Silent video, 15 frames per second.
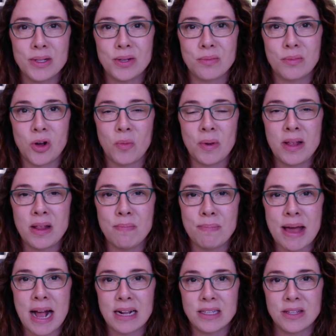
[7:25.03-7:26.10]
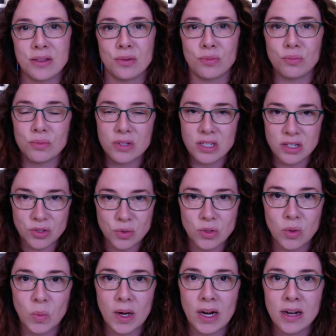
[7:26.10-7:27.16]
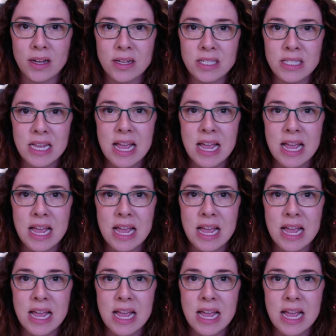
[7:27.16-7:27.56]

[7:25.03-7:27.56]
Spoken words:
to moment and back to dual awareness.